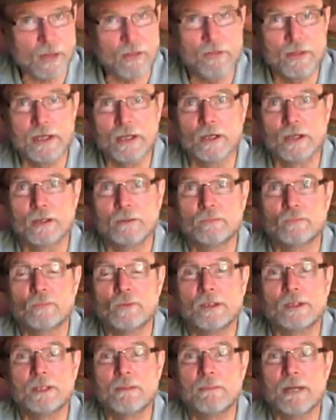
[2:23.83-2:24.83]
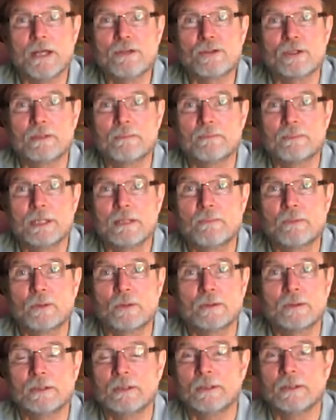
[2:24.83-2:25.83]
They are really amazing
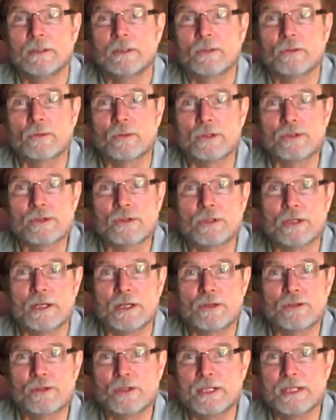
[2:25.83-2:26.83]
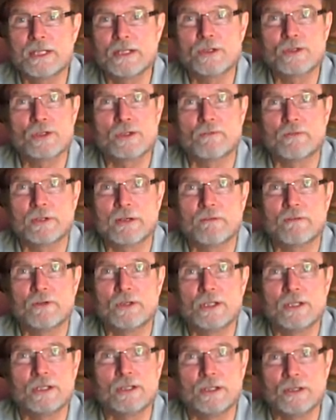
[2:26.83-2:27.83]
people. Chris does knees. If you ever
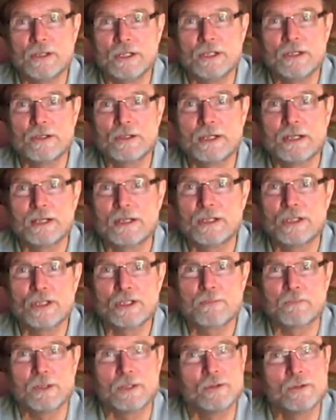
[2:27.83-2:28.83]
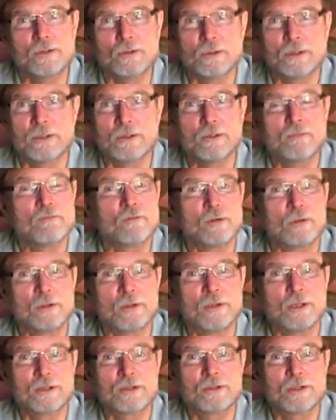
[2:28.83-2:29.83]
need a knee done, he's been doing them for a
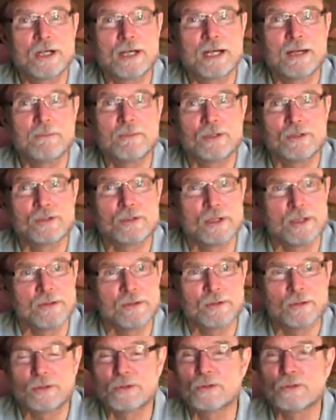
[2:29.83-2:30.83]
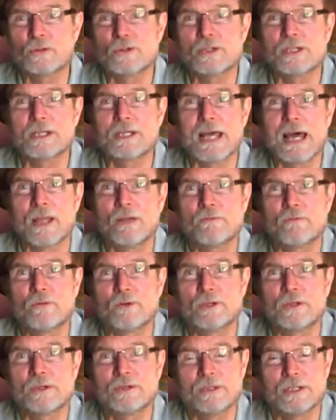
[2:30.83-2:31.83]
long time. He's done UC
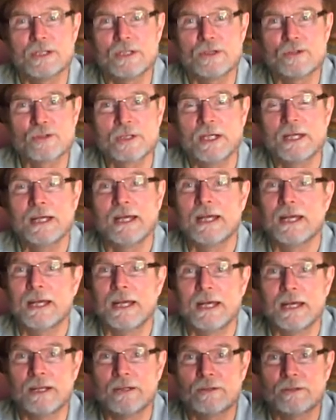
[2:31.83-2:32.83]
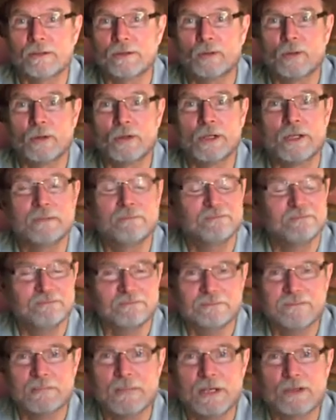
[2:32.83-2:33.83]
California knees. And Lorna
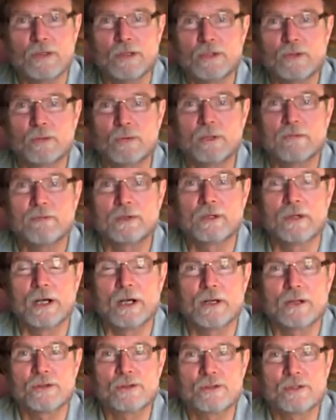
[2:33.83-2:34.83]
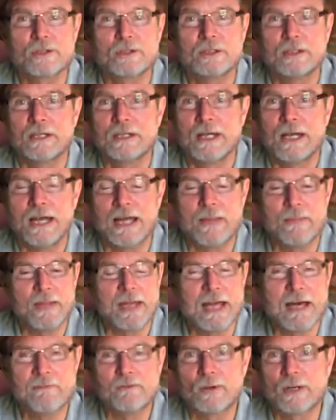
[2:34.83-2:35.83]
is a terrific artist, and they
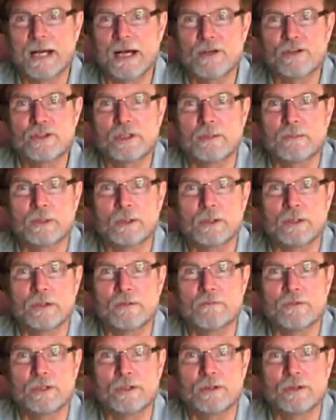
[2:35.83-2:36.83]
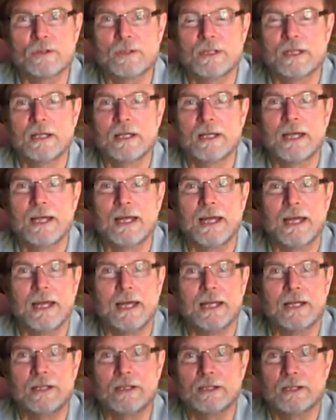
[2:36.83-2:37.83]
have their house in the middle of the vineyard.
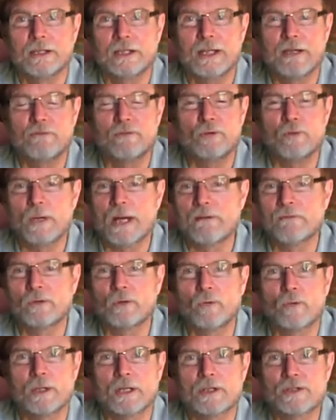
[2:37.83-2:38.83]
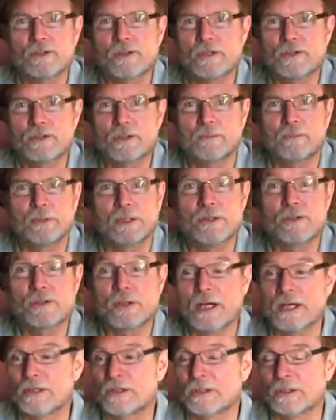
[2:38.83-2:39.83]
And if you ever want to see someplace
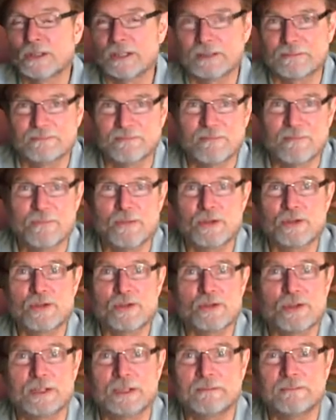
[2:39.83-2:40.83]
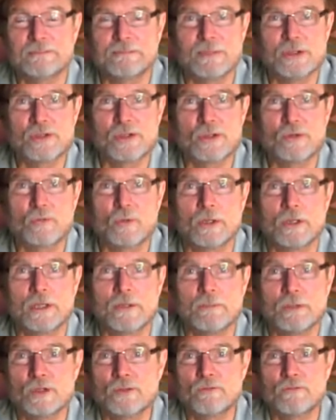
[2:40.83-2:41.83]
idyllic, this is it. This is one of
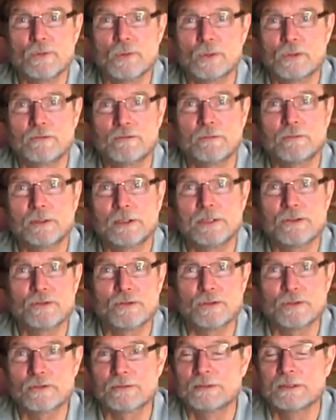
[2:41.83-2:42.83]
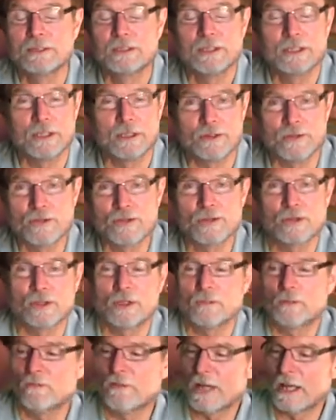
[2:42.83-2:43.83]
the most beautiful places in
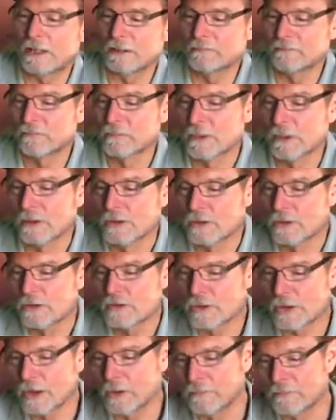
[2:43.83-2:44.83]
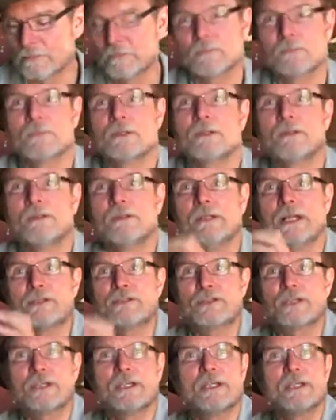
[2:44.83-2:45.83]
Sonoma Valley. So
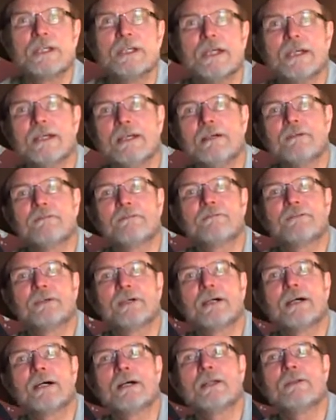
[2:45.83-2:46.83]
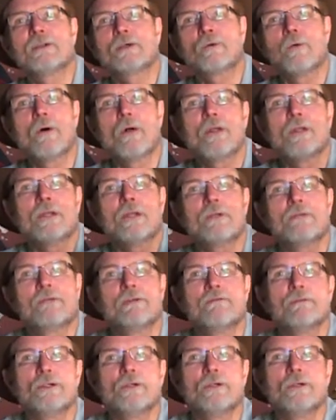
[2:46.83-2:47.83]
let's see if the quality of
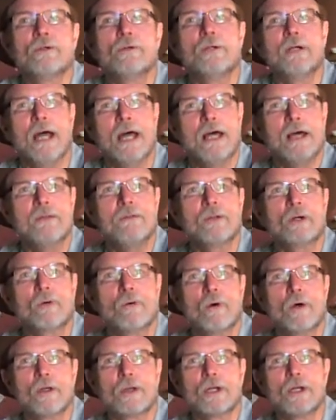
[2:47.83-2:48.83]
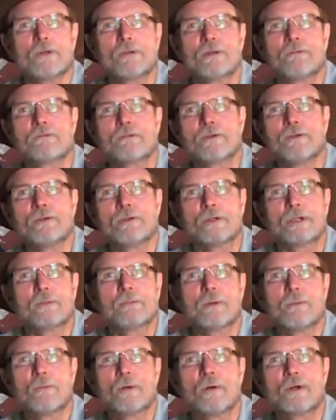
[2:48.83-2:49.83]
the view and the quality of the fruit are
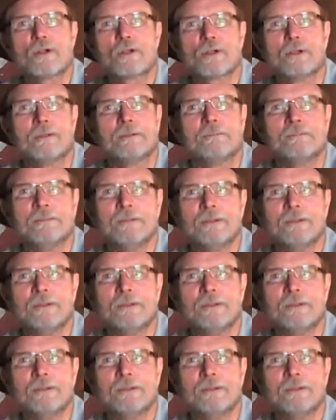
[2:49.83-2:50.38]
proportional,